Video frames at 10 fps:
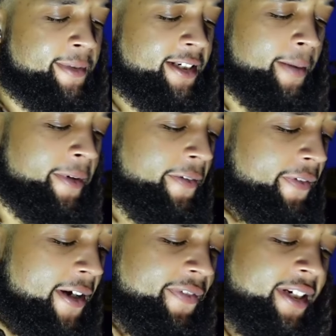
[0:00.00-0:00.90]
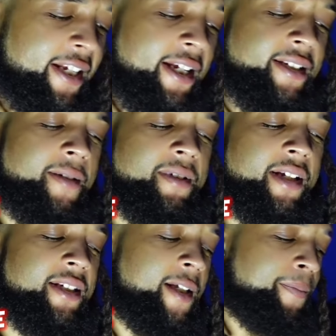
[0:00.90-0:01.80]
button. Give me the 500k subs
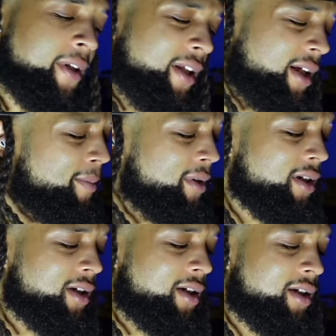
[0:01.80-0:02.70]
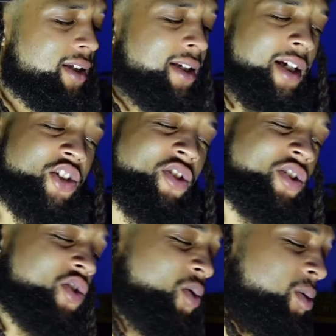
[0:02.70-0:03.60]
ASAP. But uh, let's dive straight
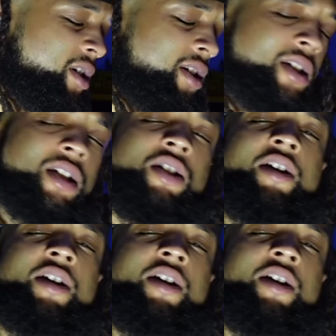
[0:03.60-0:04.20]
into it and let's get it